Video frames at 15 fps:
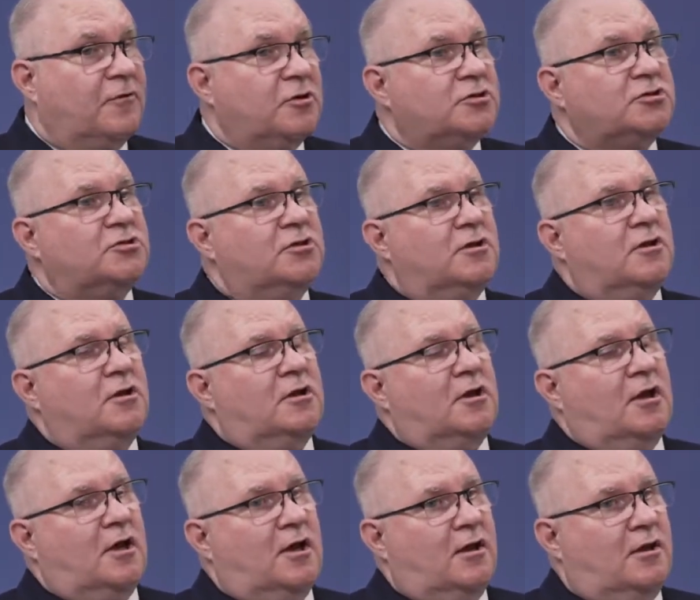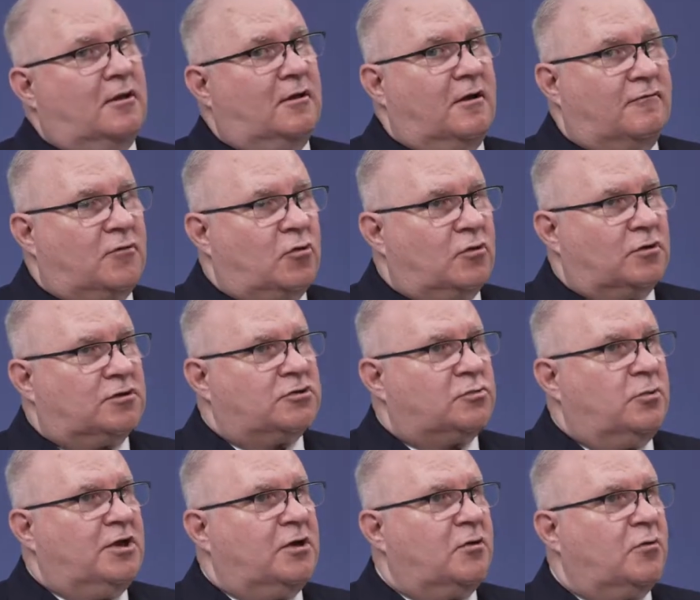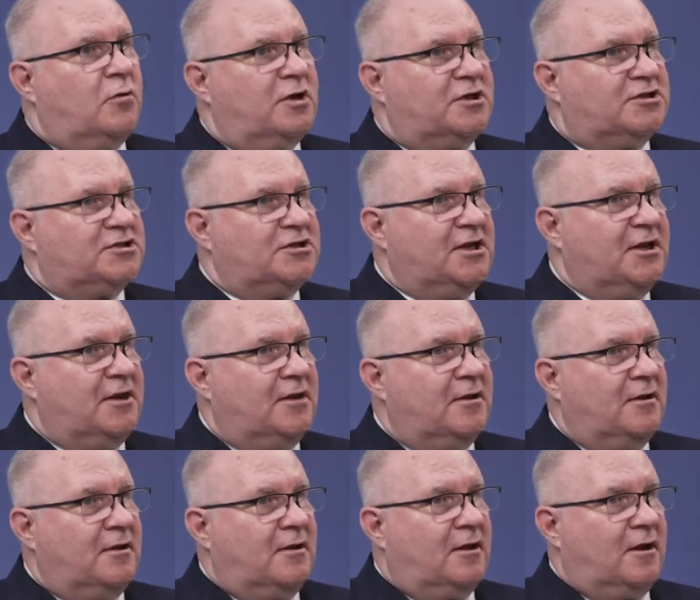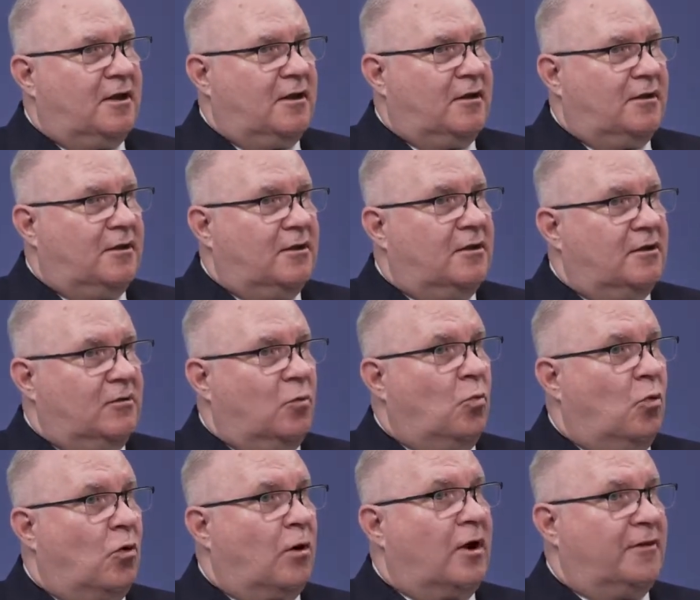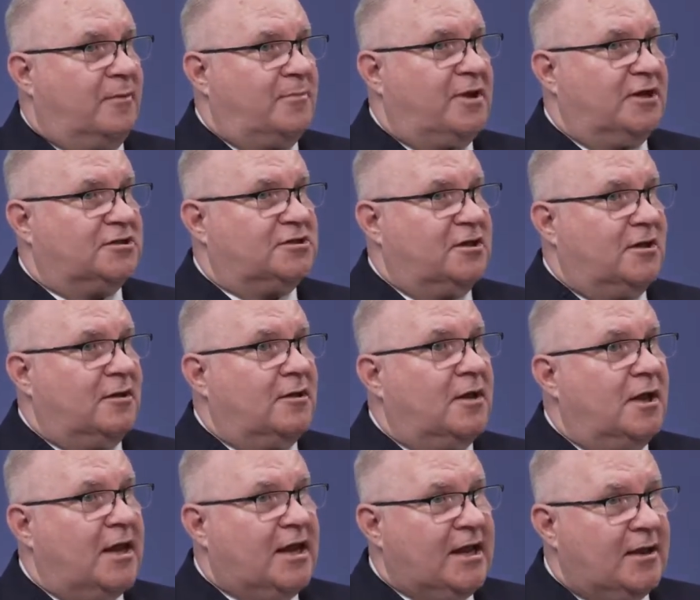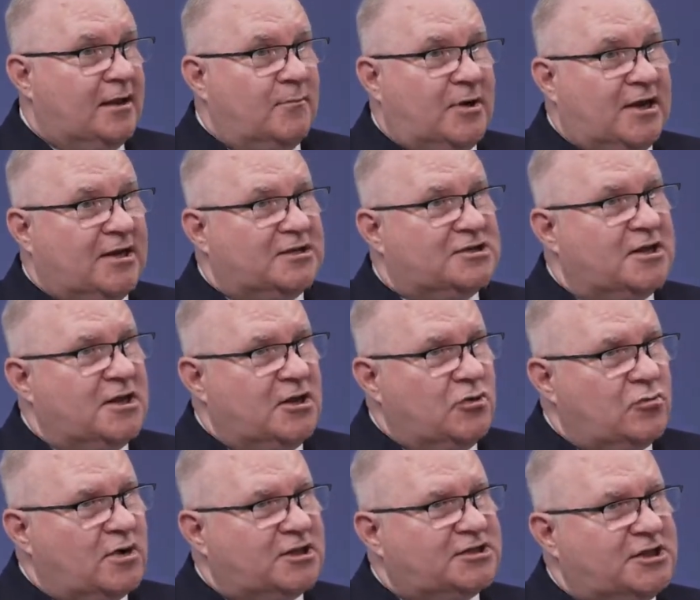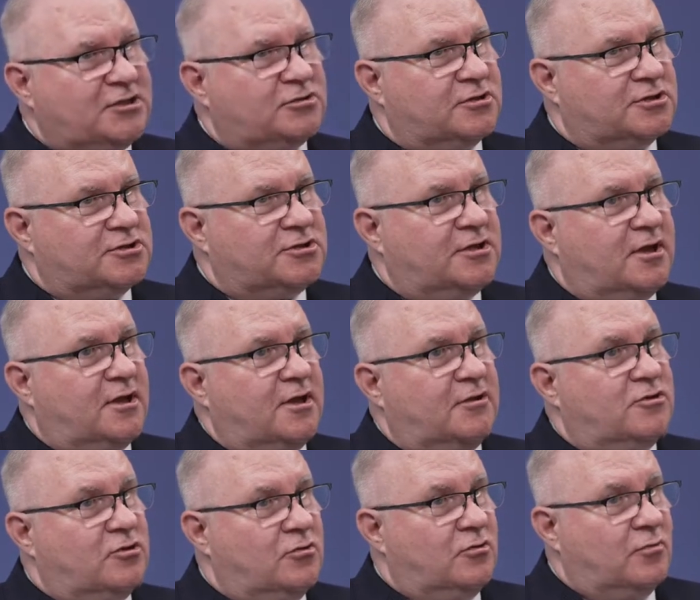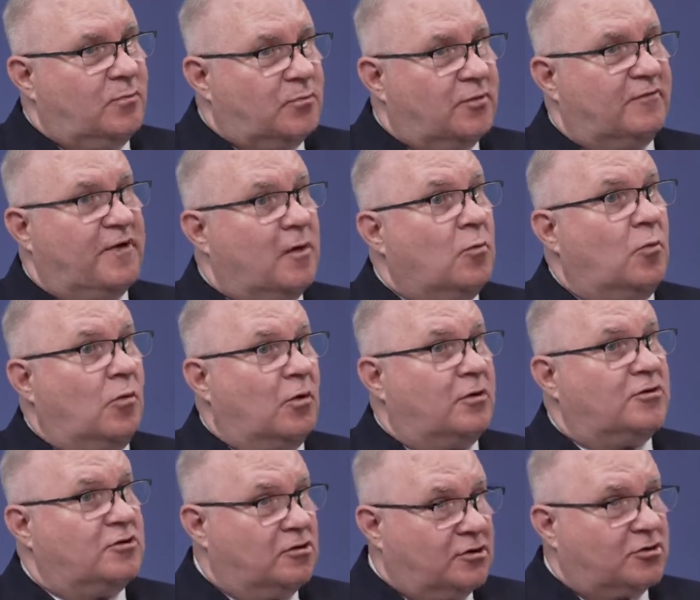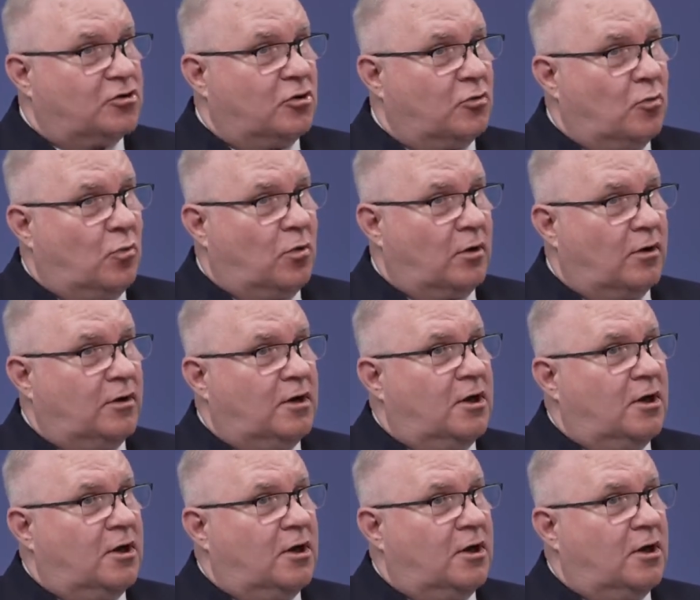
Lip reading: first, of course, we don't want to see war on the peninsula. But it is in the U.S. interest to prevent war, to deter war.